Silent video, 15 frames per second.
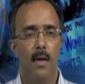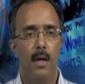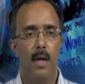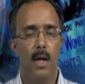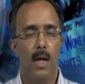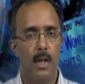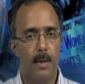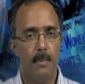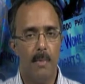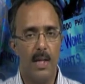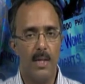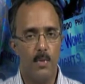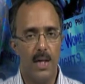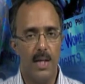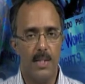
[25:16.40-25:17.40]
It
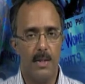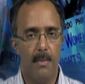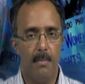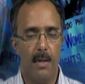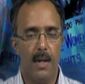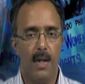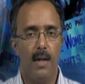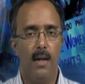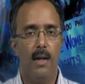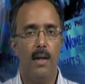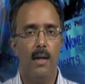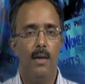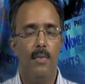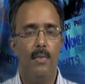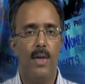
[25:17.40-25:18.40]
implies very simply
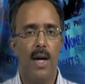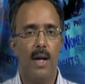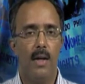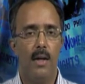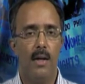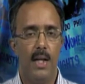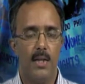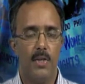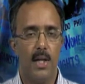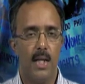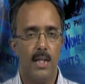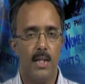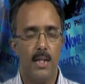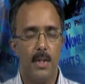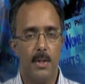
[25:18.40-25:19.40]
that nature
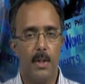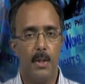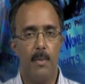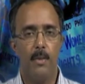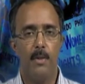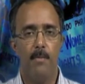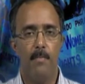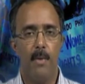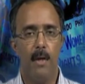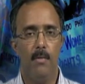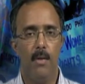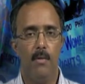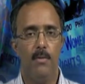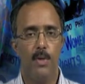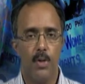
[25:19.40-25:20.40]
has a certain amount of
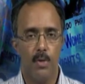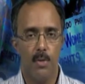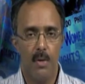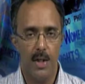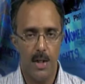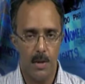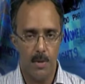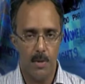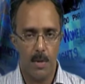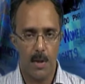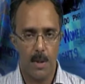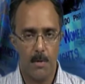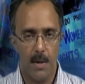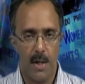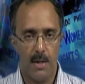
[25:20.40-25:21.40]
power which you need to
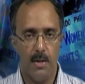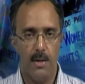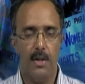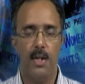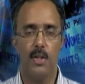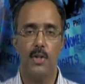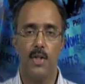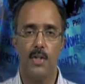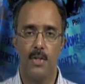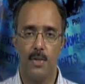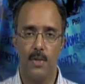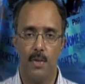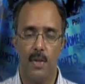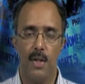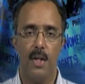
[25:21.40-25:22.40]
respect, nature has
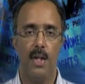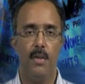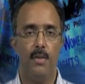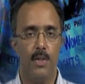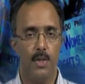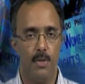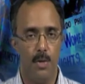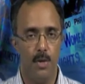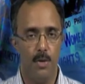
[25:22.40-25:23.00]
authority which you need